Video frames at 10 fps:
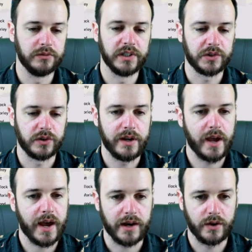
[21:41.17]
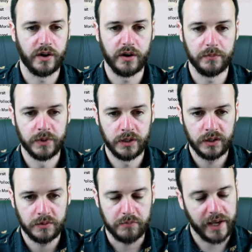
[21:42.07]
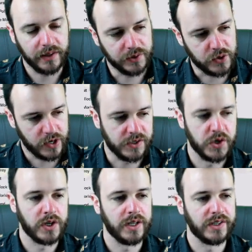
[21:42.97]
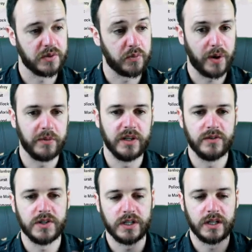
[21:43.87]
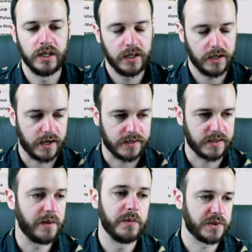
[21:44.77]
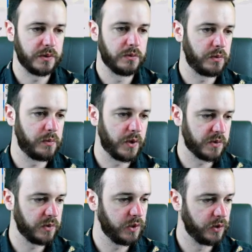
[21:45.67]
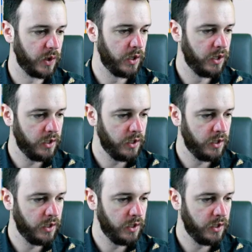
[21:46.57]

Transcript: victory at home, making the transition into the Premier Division as seamlessly as we possibly could.